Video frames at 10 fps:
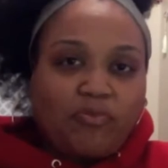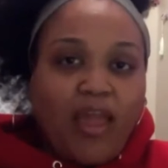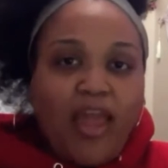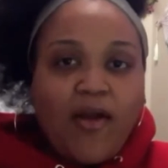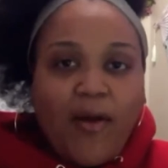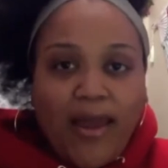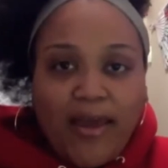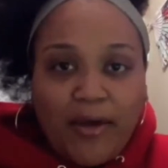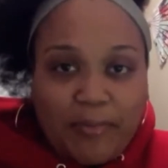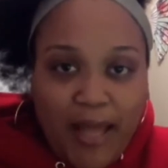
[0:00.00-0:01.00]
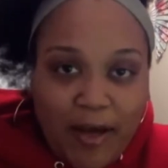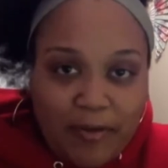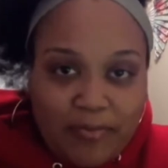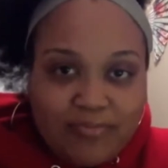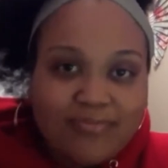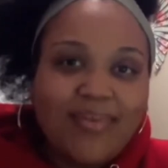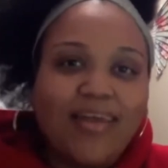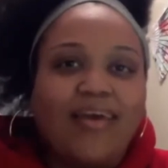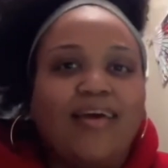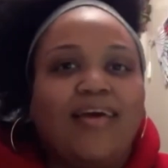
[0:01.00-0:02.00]
here I am now,
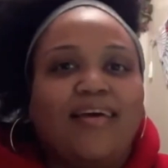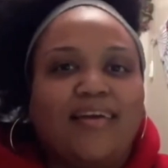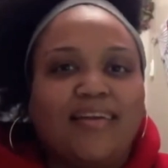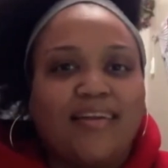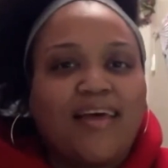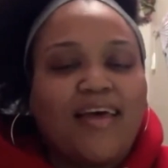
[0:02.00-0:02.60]
and